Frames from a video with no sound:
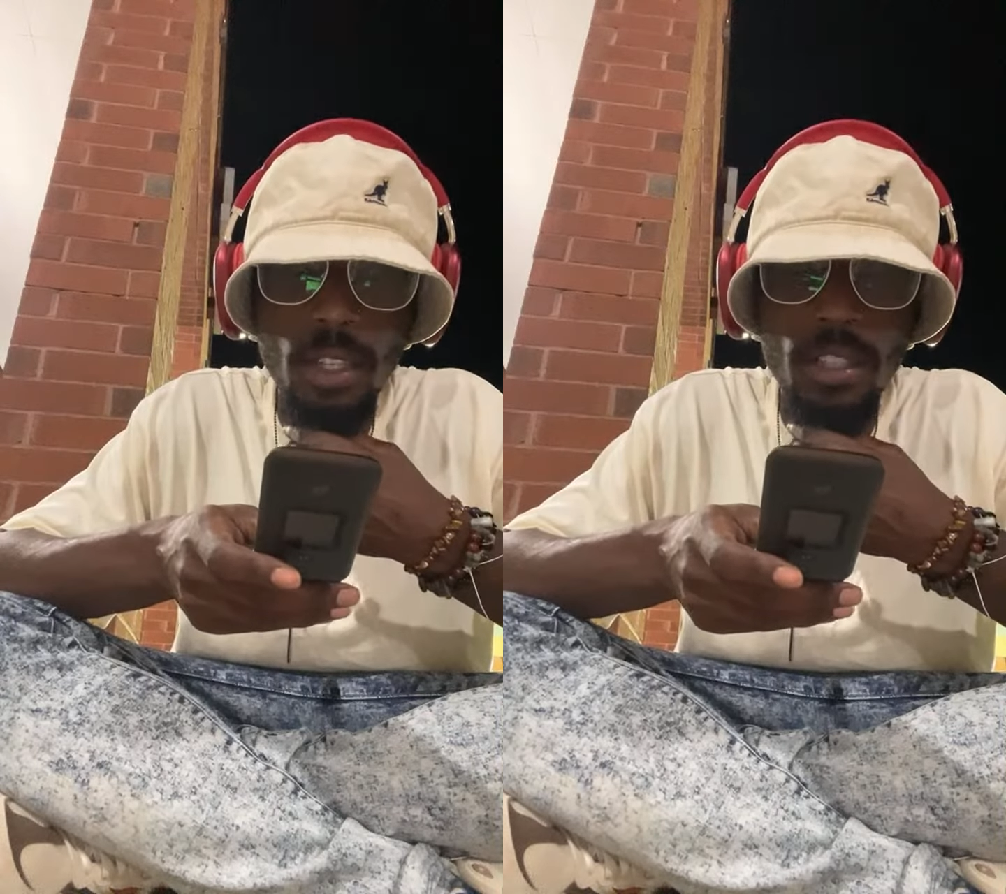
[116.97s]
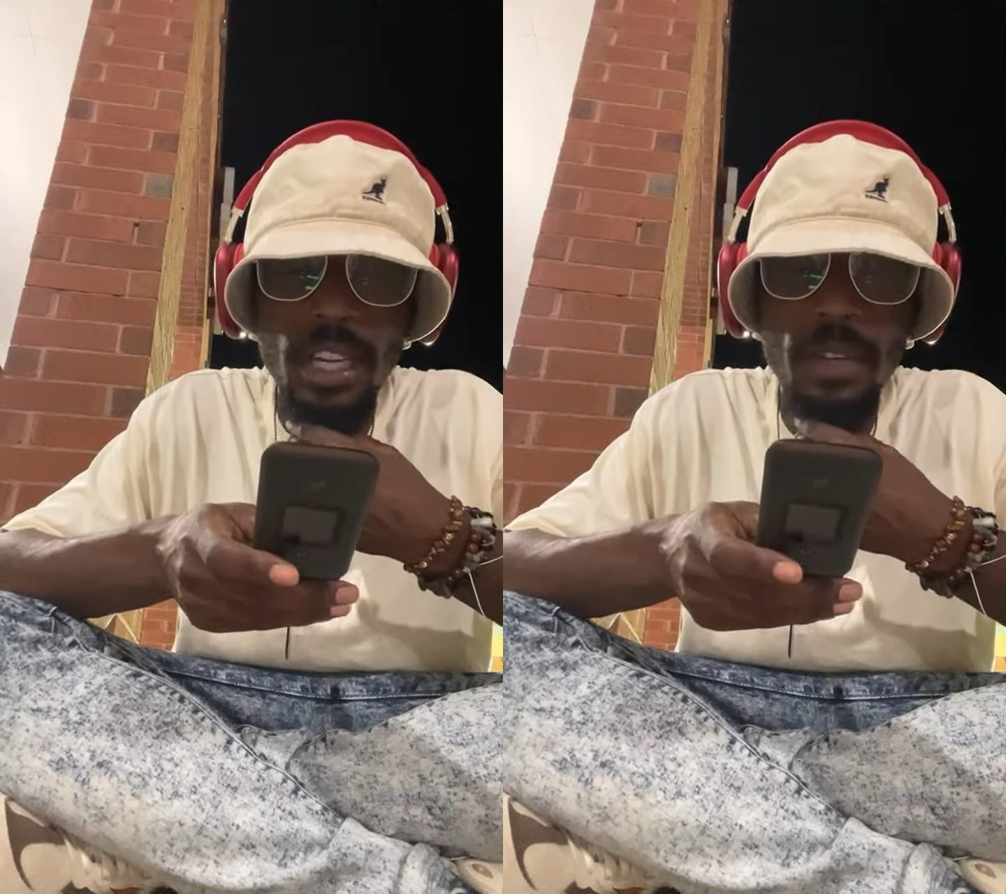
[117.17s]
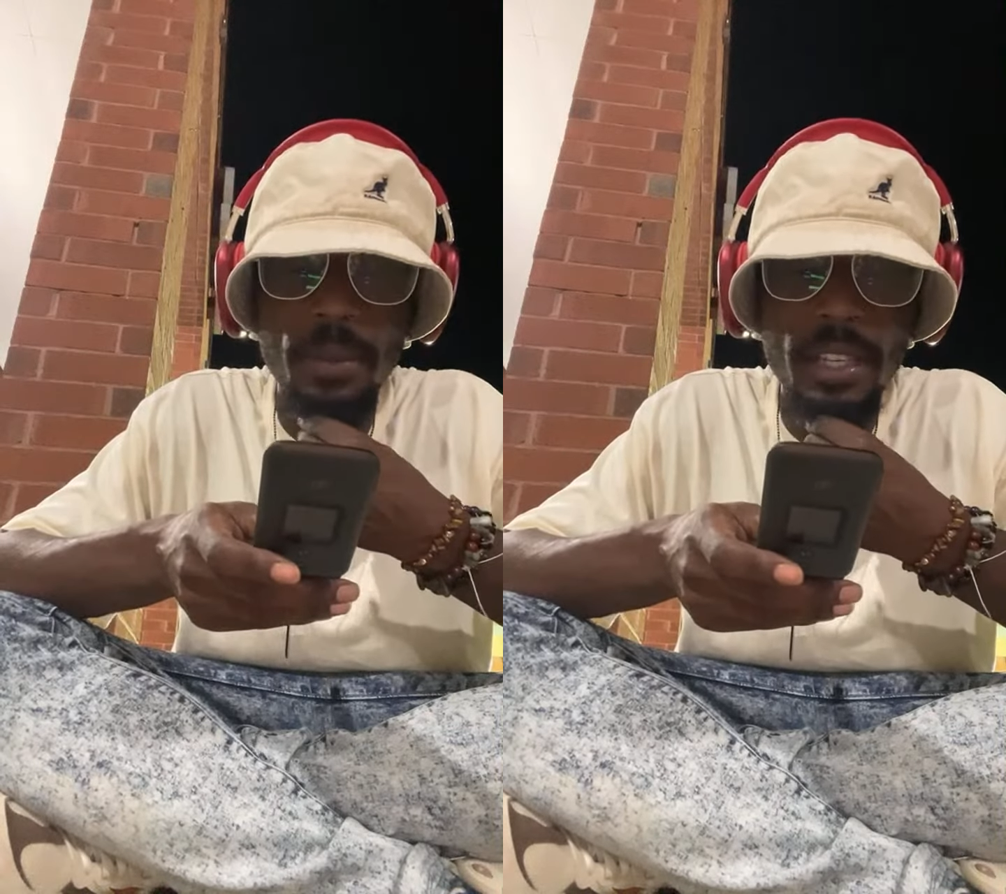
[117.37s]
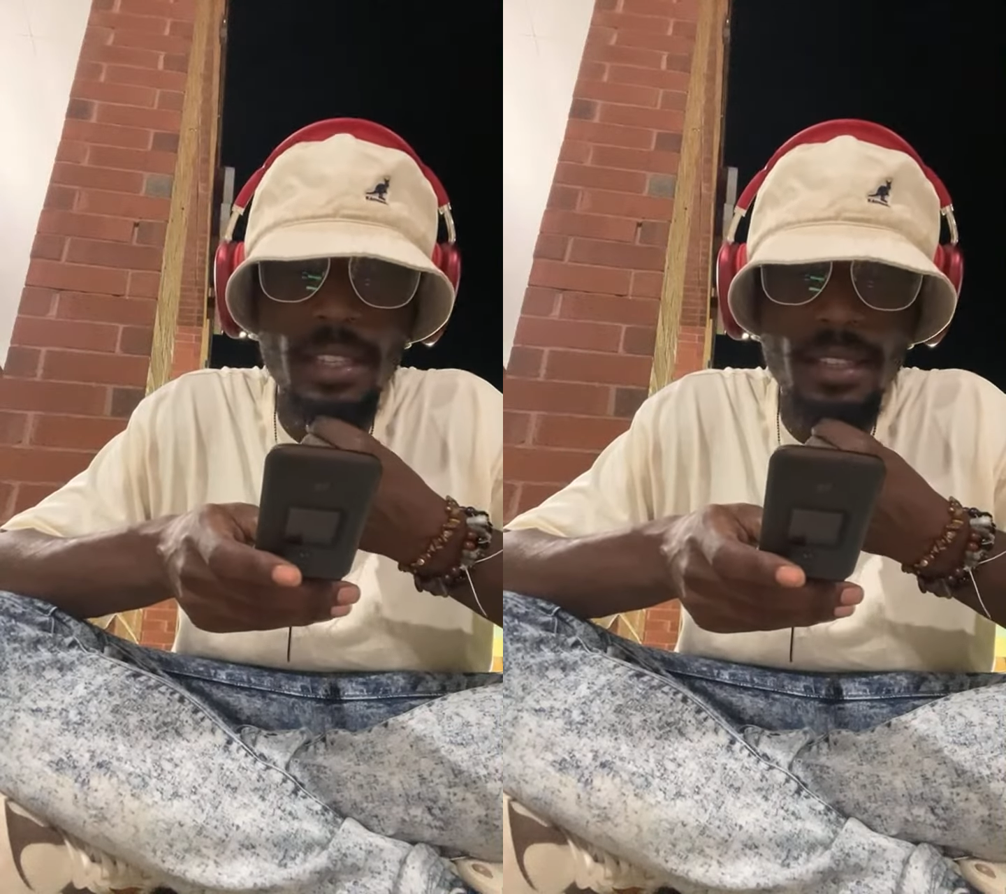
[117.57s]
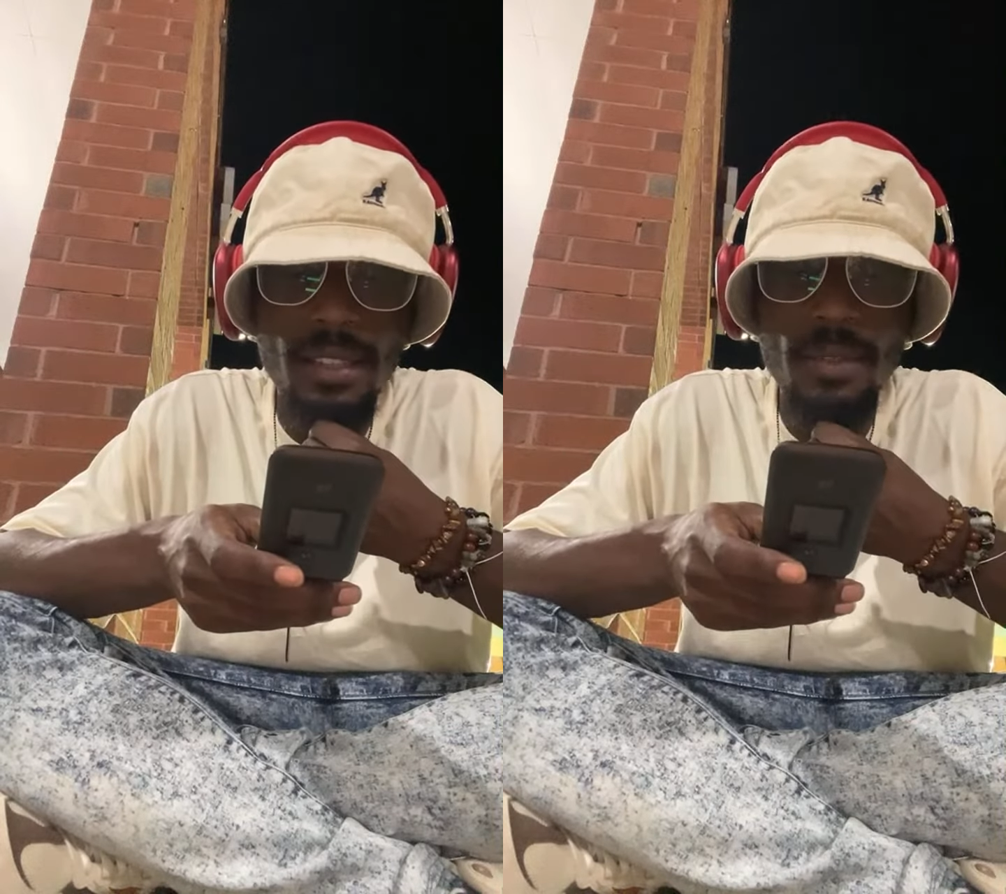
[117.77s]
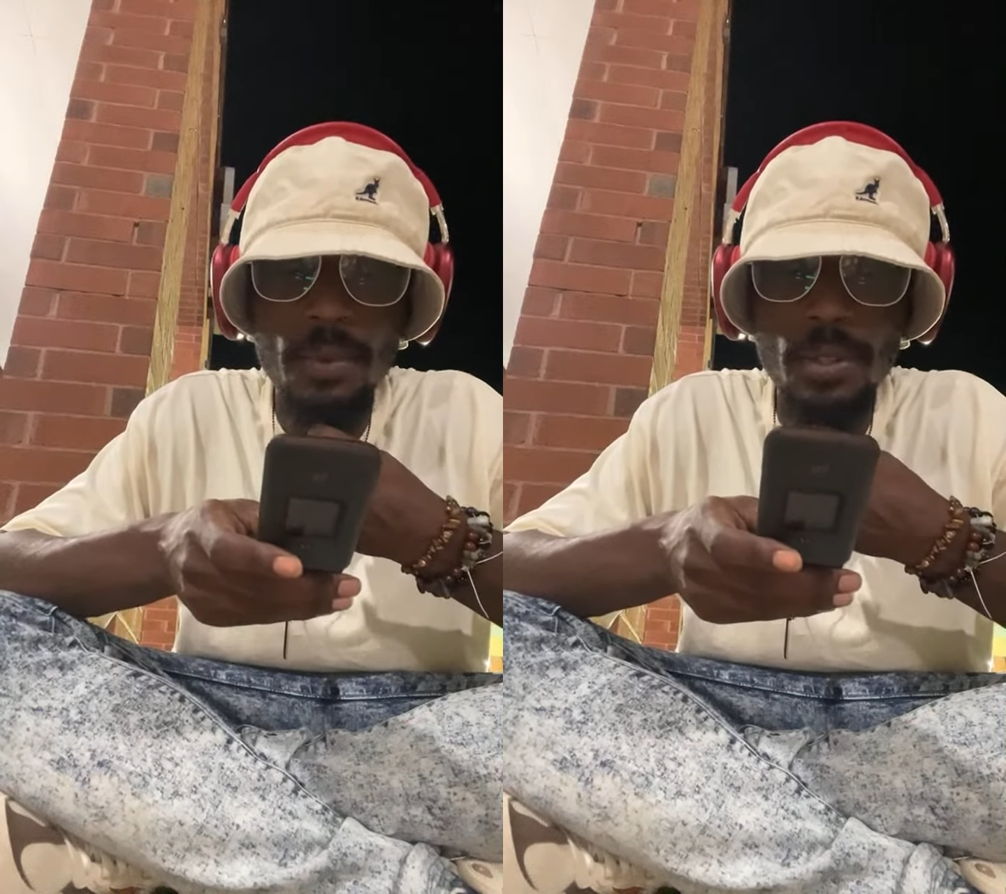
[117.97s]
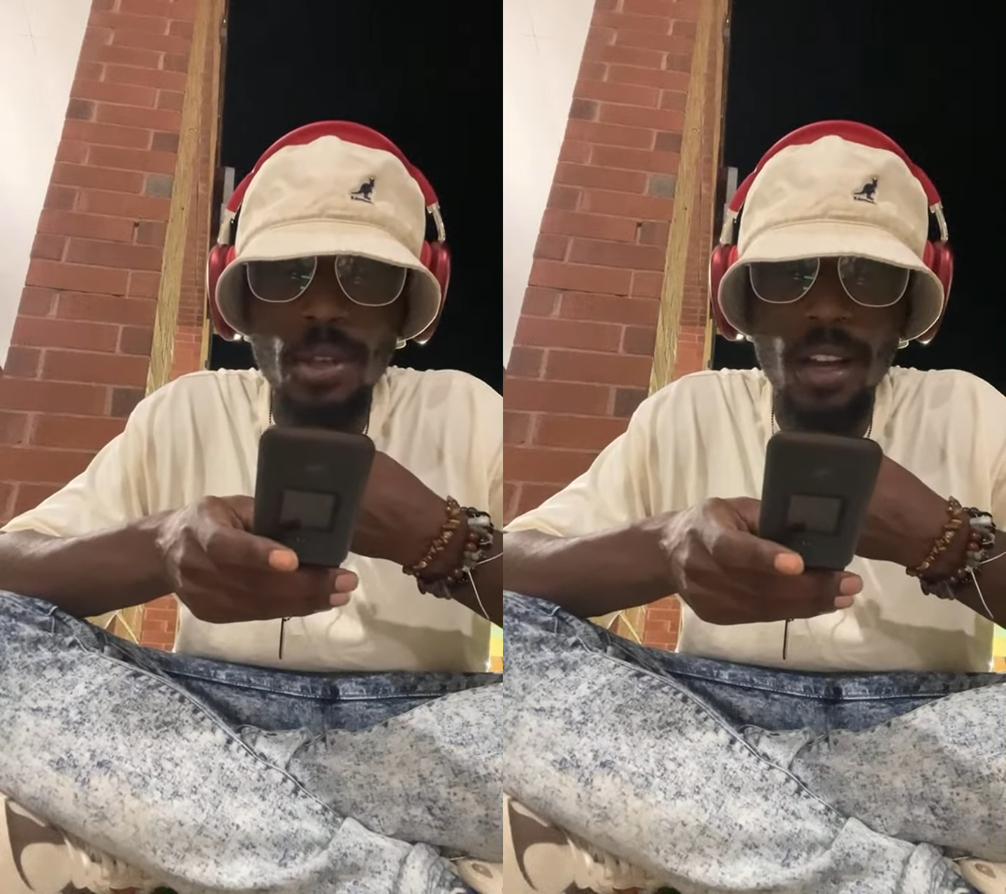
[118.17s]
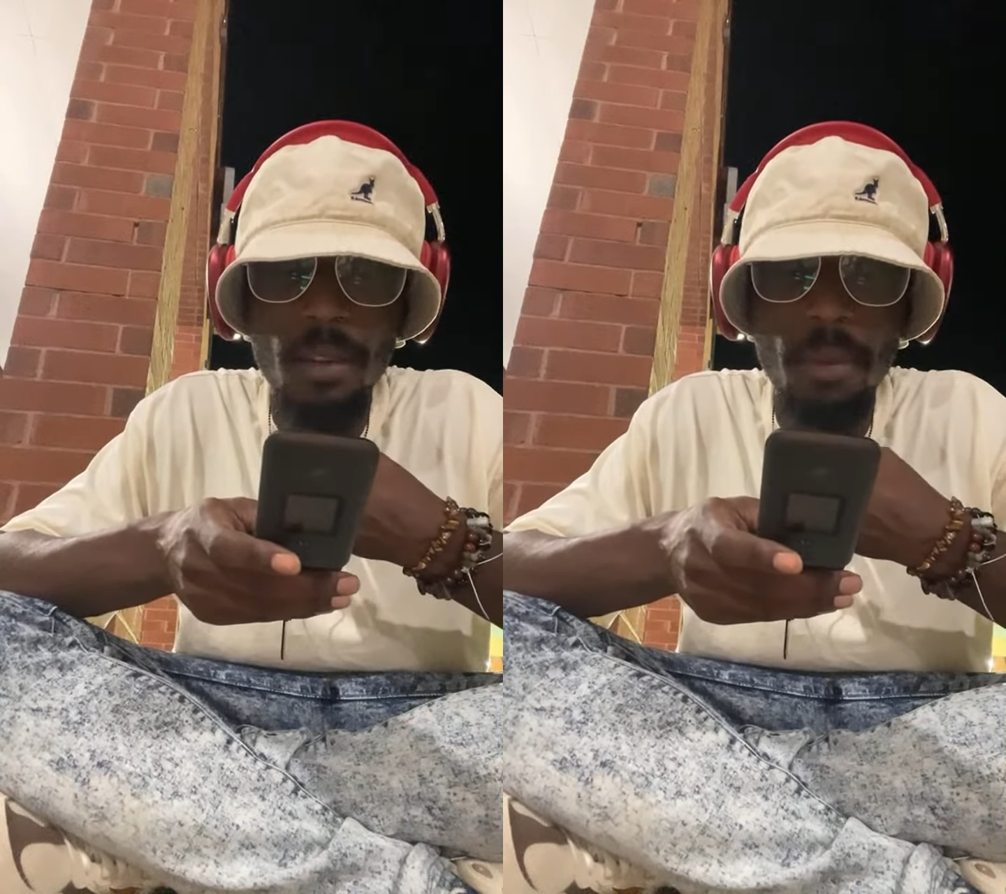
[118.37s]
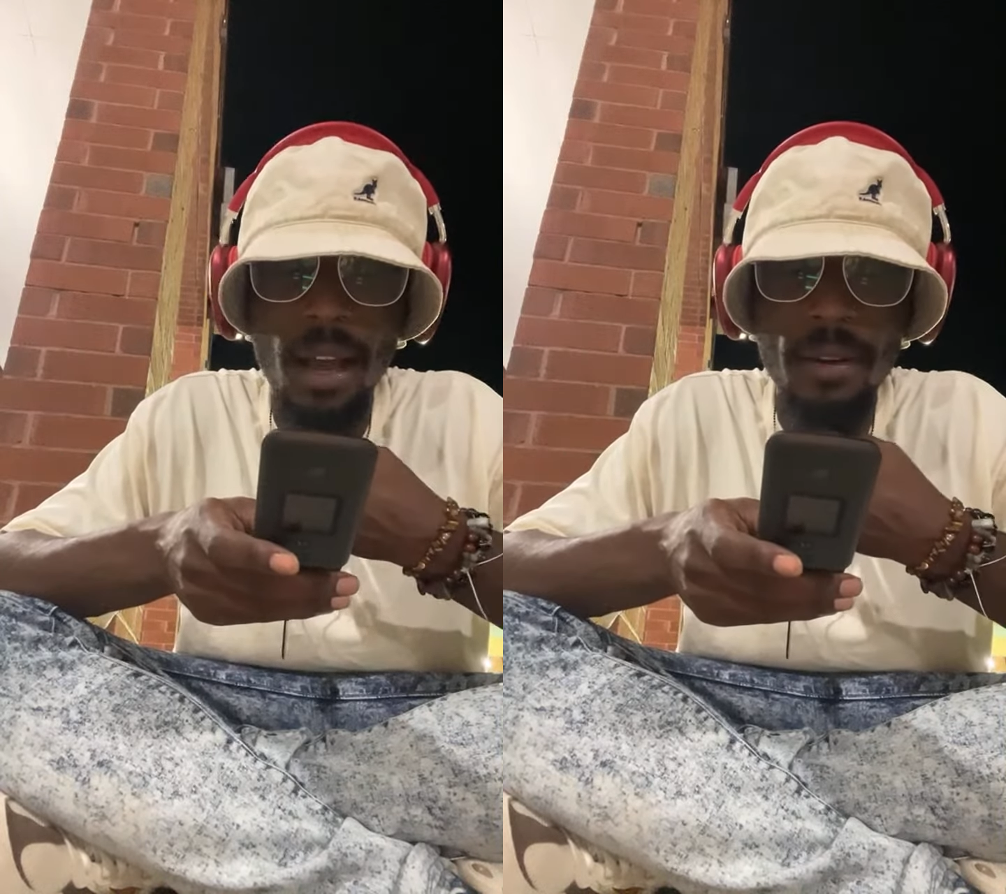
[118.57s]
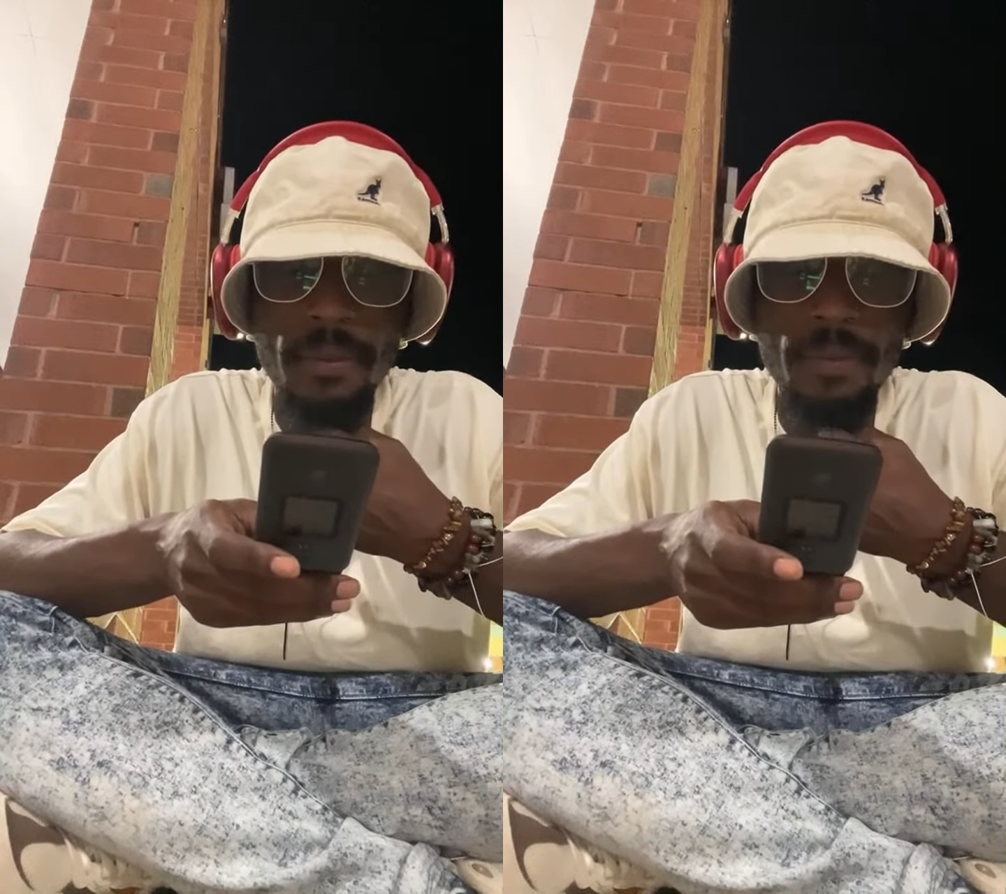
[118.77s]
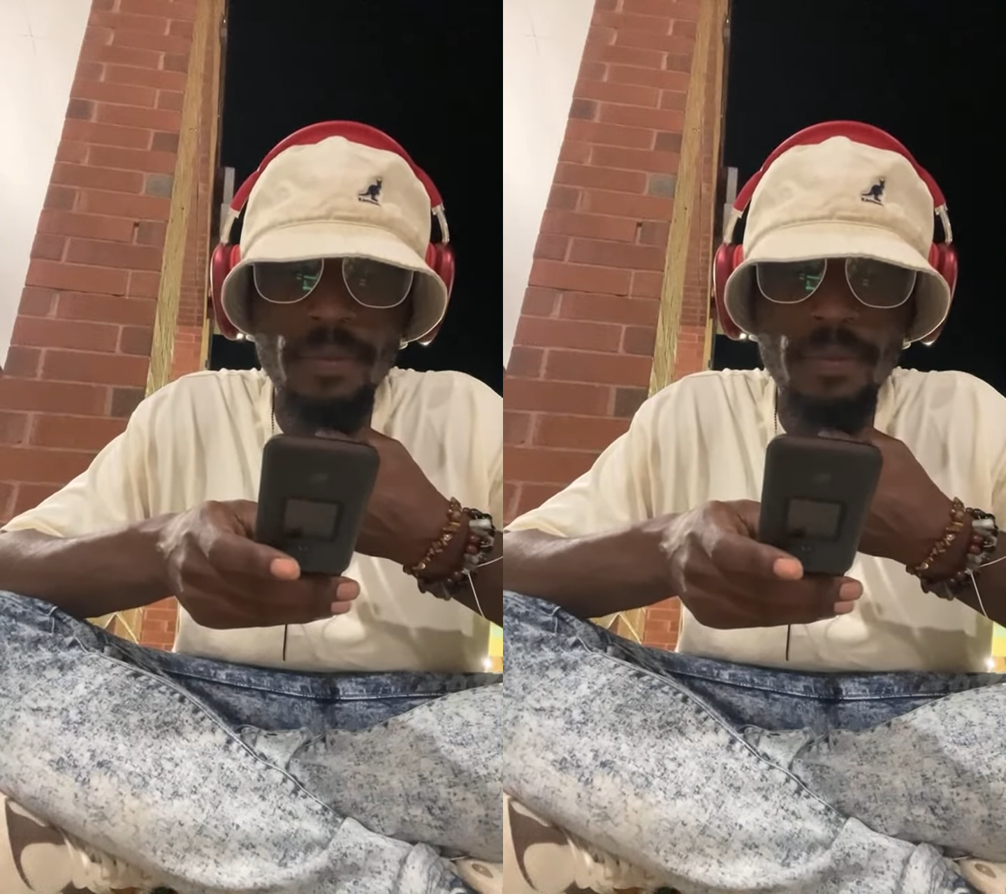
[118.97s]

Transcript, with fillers: Jacquees. We was talking about him.